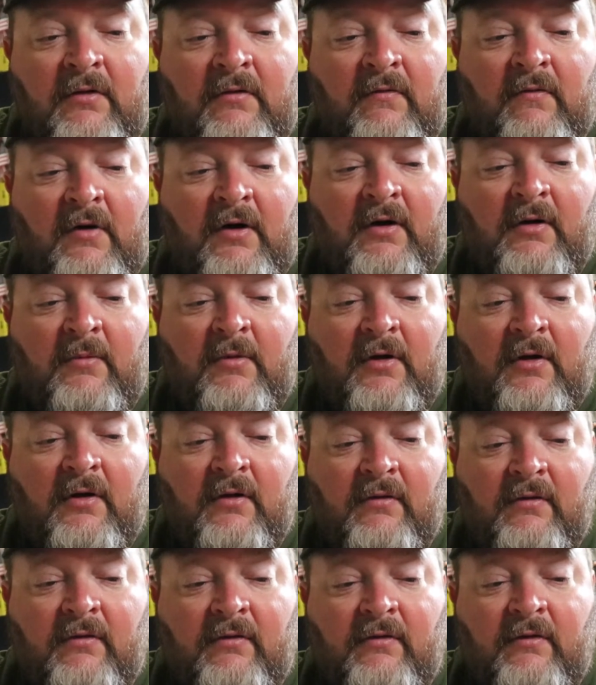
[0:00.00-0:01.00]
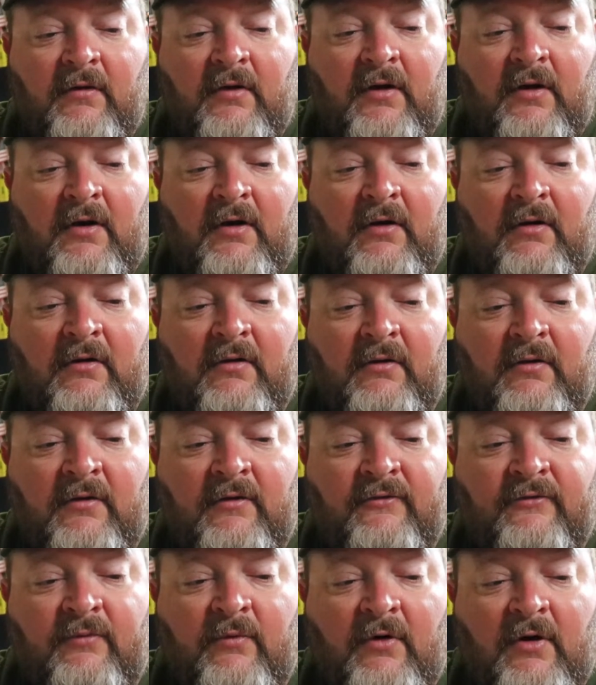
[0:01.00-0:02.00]
and right about there
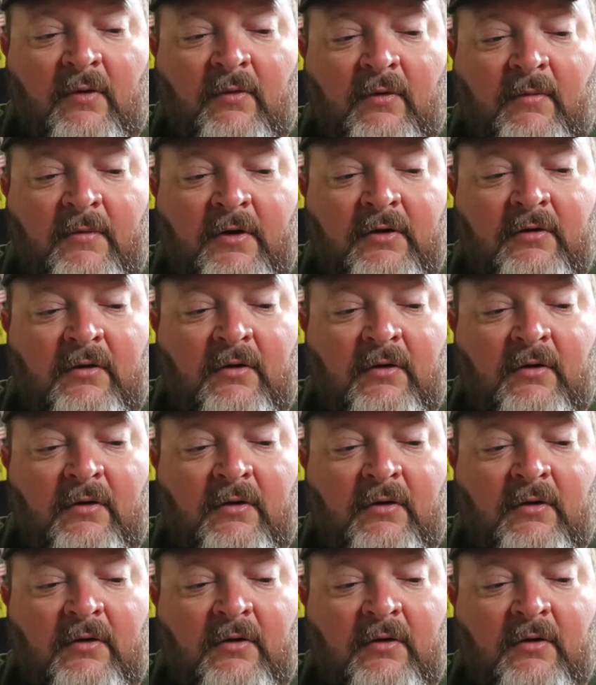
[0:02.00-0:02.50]
is where I want my